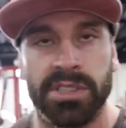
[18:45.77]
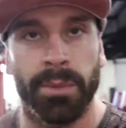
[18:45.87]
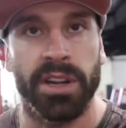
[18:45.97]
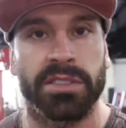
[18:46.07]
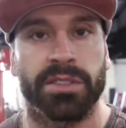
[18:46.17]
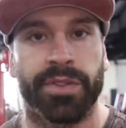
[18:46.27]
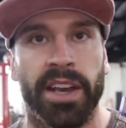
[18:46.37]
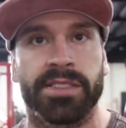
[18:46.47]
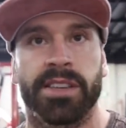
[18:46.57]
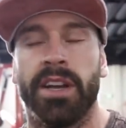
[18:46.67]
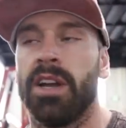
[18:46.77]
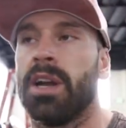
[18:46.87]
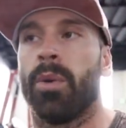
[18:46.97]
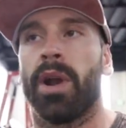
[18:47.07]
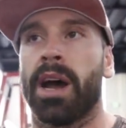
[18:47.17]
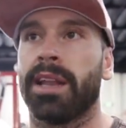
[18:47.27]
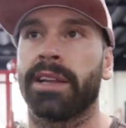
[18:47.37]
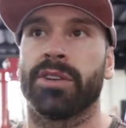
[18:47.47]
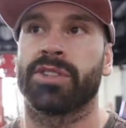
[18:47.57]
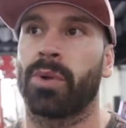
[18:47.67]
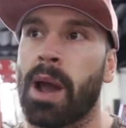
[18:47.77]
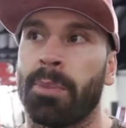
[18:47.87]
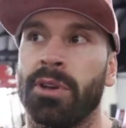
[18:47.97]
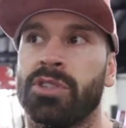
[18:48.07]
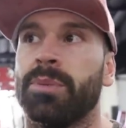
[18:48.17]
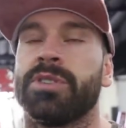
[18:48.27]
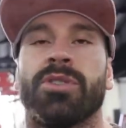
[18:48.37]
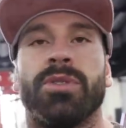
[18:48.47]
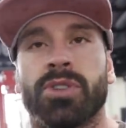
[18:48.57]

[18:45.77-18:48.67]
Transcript: in someone else's face. Yeah. We're not like those crappy YouTubers who